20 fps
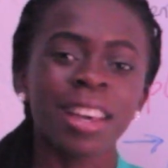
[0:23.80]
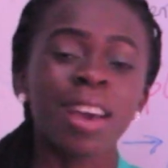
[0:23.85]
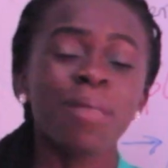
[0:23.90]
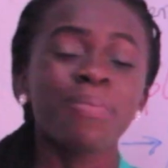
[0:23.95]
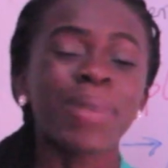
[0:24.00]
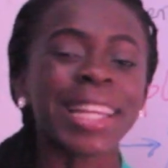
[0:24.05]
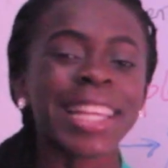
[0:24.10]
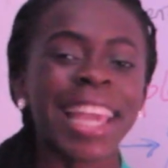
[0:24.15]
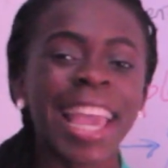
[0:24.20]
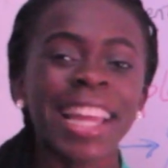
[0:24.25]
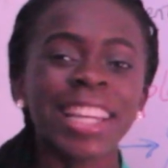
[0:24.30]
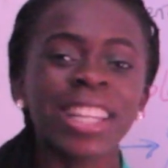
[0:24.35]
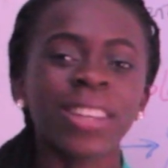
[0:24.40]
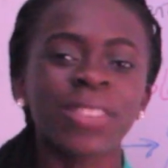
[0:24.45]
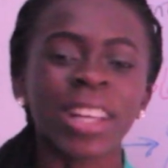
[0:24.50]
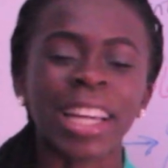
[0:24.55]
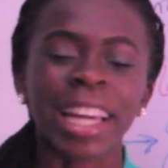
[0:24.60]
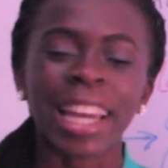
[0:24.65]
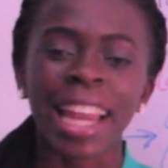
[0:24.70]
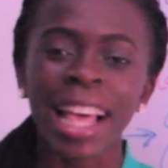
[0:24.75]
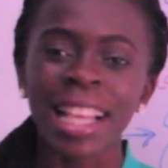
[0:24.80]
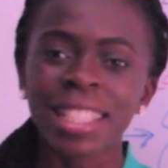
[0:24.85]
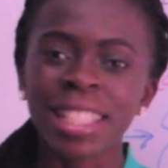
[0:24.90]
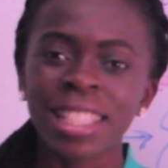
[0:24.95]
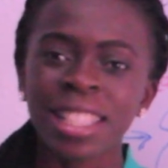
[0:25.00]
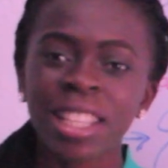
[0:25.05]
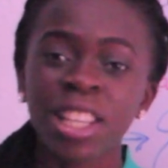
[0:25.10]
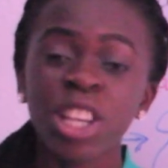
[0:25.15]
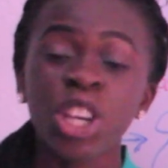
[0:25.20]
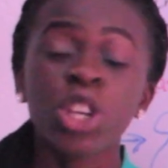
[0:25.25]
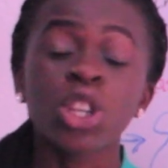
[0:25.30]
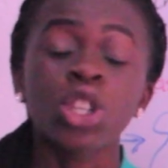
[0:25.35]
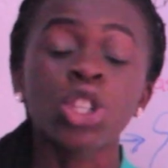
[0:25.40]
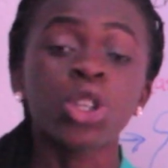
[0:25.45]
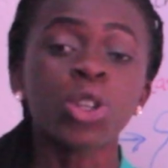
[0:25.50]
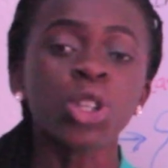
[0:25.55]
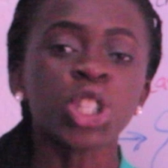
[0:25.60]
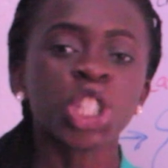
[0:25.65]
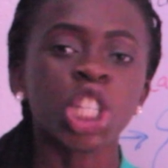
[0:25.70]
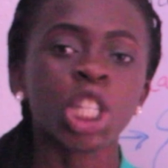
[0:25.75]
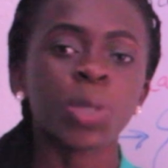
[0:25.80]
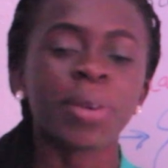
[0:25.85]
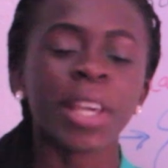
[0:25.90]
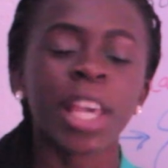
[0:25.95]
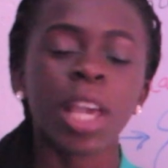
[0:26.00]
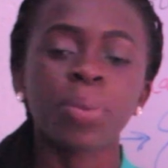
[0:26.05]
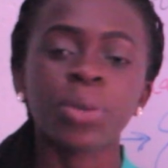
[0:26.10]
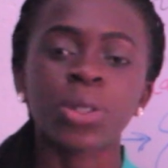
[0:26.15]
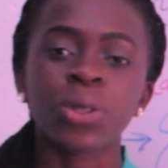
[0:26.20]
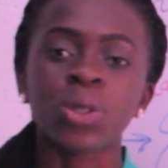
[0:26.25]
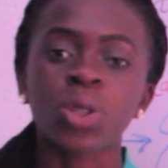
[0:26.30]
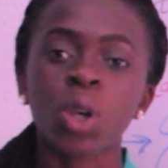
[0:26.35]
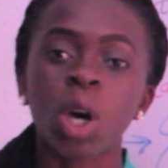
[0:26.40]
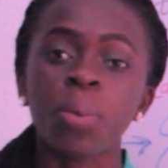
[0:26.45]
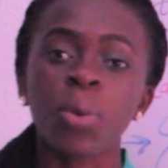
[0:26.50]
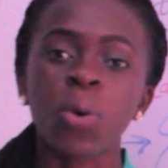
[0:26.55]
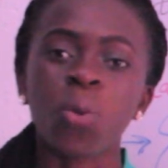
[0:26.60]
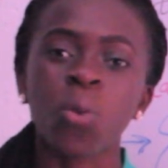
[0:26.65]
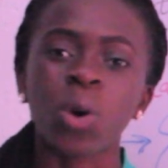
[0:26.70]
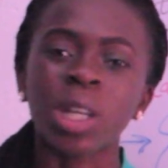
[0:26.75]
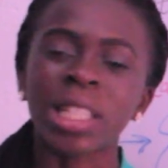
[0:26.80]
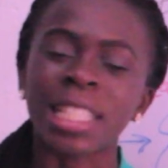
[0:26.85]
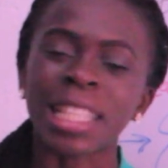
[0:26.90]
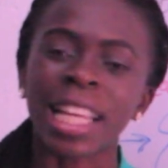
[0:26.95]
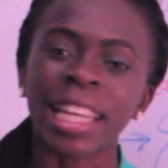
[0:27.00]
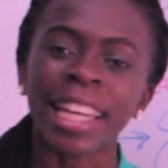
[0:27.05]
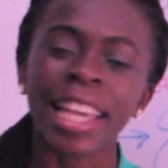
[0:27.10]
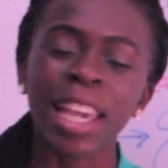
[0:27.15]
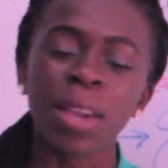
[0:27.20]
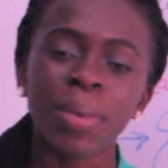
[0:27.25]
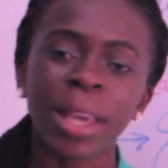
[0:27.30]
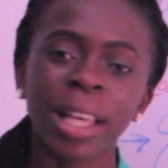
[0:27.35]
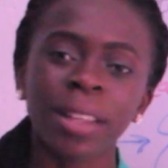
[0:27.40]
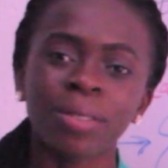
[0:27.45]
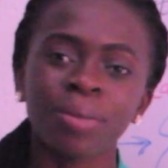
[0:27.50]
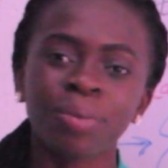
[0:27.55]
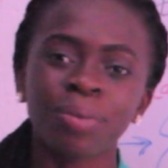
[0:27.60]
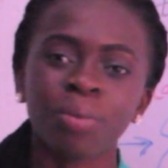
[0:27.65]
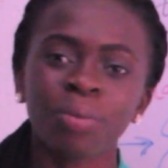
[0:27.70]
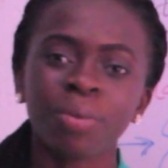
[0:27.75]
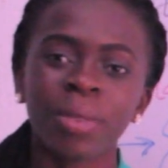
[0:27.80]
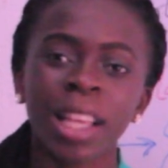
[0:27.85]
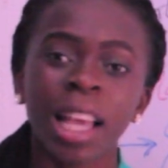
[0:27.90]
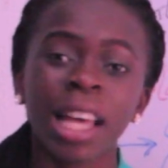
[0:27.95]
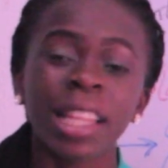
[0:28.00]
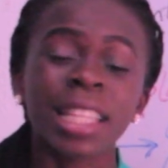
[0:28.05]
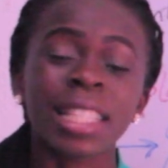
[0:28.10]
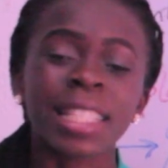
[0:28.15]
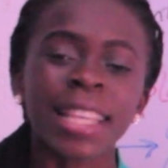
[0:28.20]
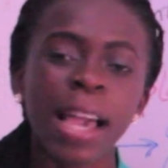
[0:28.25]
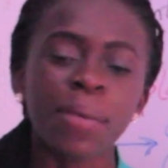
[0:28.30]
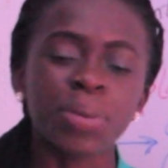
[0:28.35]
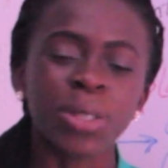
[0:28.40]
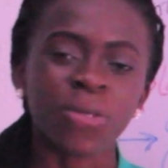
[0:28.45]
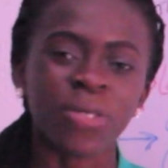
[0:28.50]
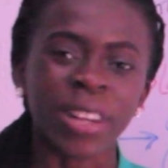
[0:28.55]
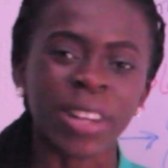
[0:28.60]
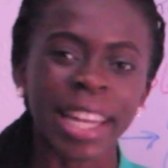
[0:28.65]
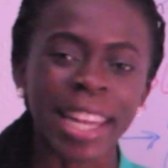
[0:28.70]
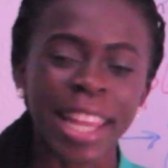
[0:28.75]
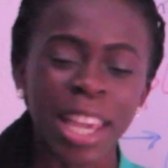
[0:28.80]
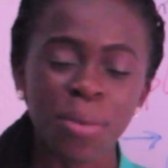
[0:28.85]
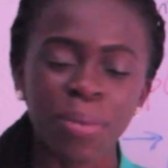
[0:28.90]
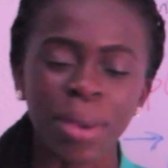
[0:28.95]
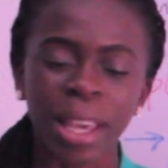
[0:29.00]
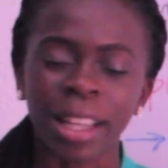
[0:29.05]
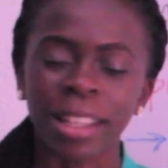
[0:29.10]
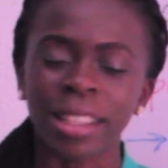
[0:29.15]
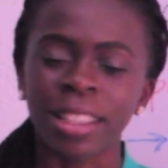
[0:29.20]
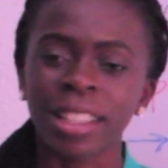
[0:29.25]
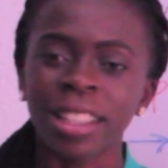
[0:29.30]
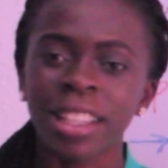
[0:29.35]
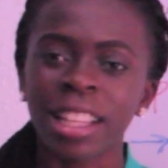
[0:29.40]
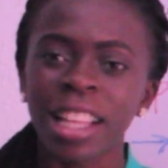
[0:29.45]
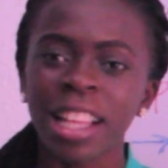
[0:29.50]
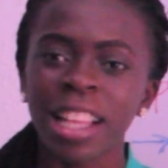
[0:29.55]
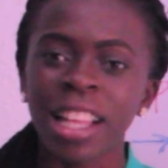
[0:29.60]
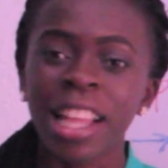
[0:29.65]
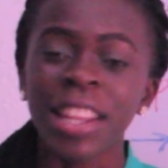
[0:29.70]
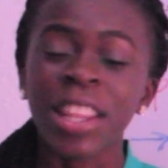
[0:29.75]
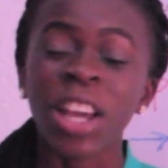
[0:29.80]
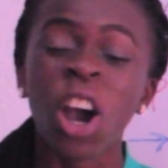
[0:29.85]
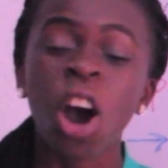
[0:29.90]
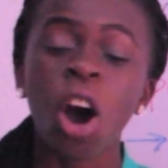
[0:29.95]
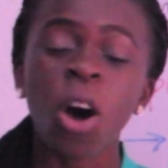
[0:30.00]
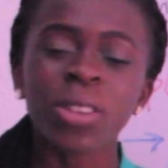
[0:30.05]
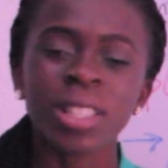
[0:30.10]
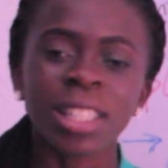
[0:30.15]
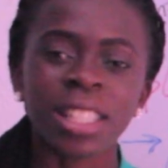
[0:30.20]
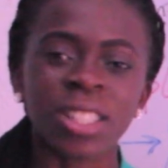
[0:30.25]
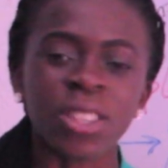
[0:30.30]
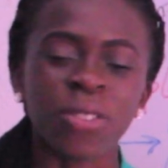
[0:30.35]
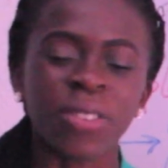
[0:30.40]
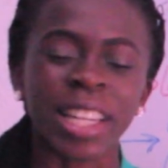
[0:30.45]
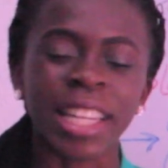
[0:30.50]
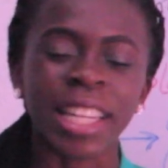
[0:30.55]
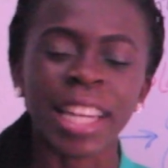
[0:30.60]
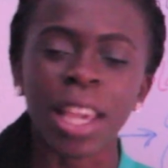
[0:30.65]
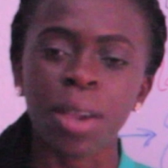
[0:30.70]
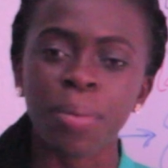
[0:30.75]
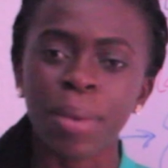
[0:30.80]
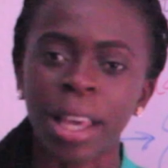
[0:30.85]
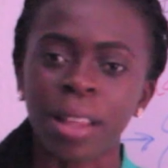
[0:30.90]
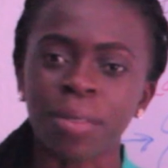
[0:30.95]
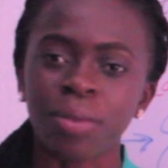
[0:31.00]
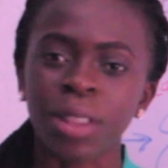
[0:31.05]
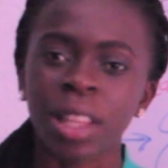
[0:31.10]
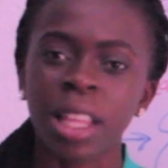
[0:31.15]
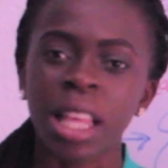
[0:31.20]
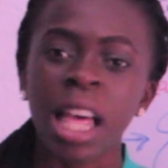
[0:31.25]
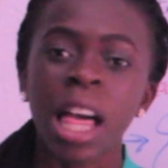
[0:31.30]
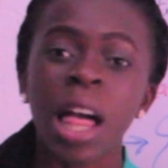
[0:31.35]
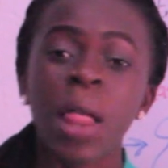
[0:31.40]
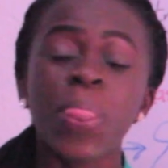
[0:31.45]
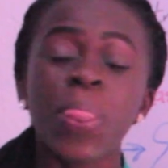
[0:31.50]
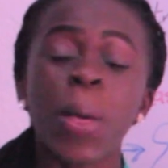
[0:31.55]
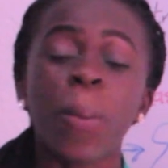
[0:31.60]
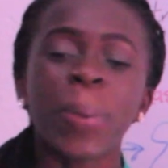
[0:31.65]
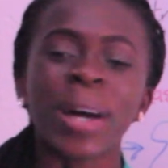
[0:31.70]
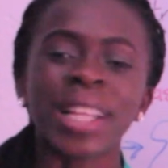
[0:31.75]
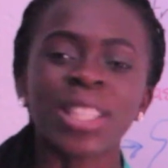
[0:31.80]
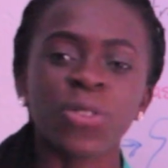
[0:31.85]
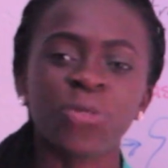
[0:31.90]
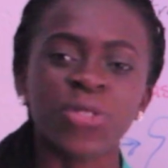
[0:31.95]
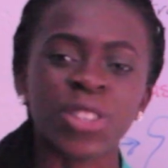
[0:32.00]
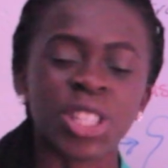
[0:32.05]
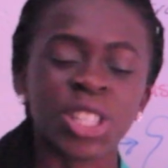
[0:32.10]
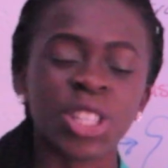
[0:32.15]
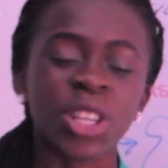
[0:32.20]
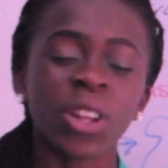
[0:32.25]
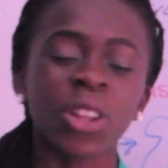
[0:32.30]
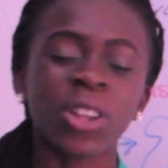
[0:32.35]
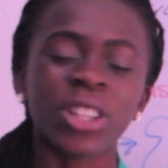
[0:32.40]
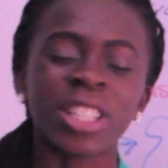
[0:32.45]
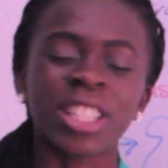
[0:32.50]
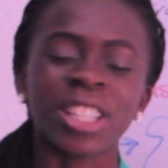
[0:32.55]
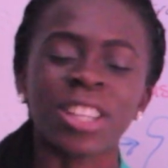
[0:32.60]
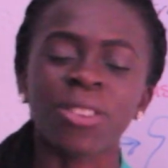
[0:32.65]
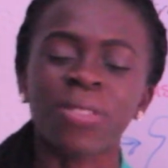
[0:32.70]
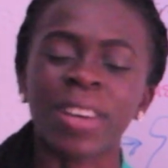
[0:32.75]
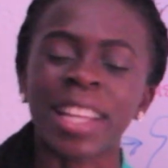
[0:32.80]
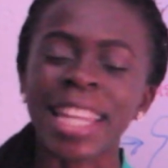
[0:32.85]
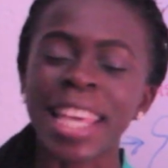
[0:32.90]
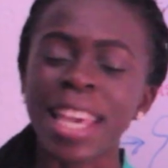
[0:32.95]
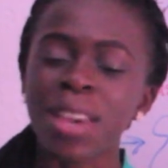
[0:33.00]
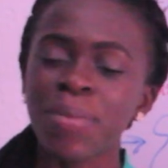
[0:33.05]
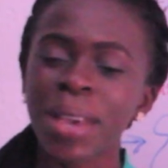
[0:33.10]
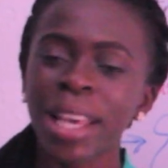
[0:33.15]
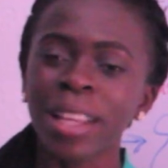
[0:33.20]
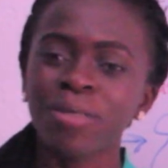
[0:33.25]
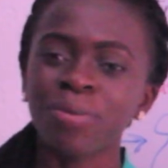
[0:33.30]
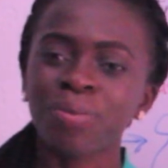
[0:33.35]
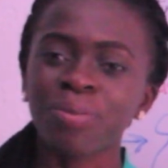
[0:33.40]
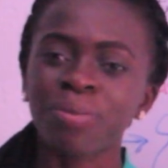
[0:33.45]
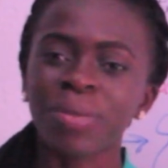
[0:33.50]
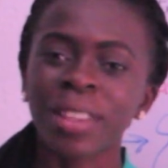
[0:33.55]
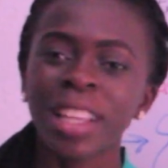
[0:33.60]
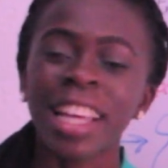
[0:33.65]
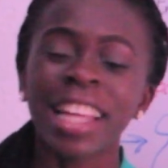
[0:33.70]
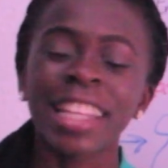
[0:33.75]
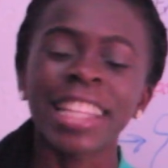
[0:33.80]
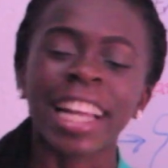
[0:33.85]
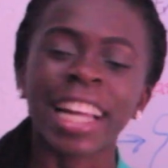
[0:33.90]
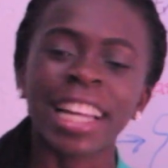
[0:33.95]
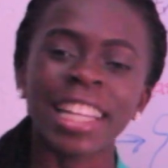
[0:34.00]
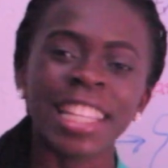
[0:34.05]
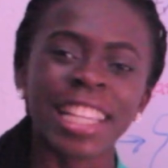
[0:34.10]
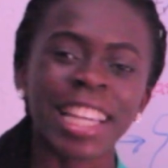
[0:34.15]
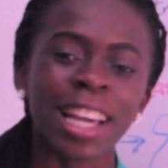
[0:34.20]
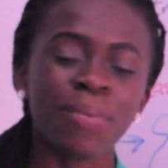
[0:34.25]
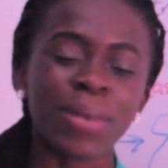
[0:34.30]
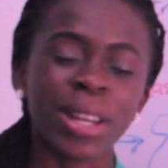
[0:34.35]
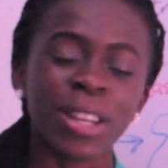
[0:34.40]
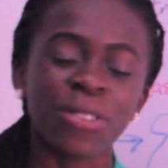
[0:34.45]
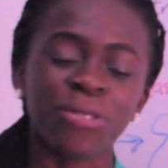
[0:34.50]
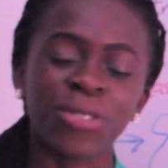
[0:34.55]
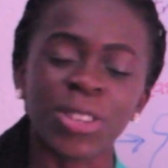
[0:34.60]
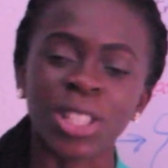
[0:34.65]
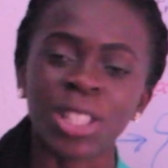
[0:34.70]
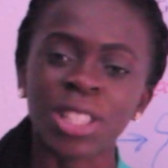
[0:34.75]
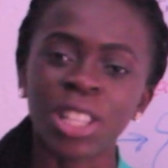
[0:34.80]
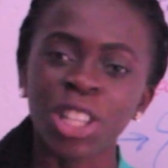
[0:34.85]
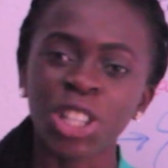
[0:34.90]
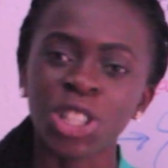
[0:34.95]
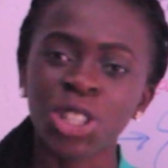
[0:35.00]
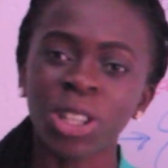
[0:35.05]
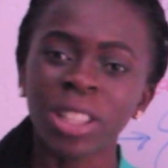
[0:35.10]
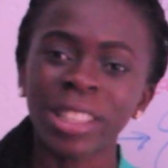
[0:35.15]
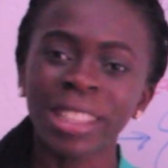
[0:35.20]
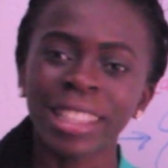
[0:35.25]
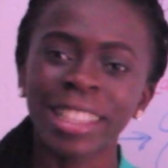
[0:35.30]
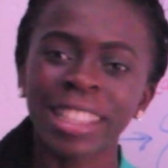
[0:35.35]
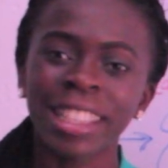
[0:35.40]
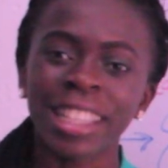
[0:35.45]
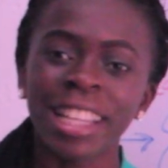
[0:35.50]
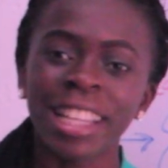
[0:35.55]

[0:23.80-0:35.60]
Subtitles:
By the end of the class, you should be able to tell me what is anemia, the types of anemia, the causes of anemia, the pathophysiology of anemia, the clinical manifestation,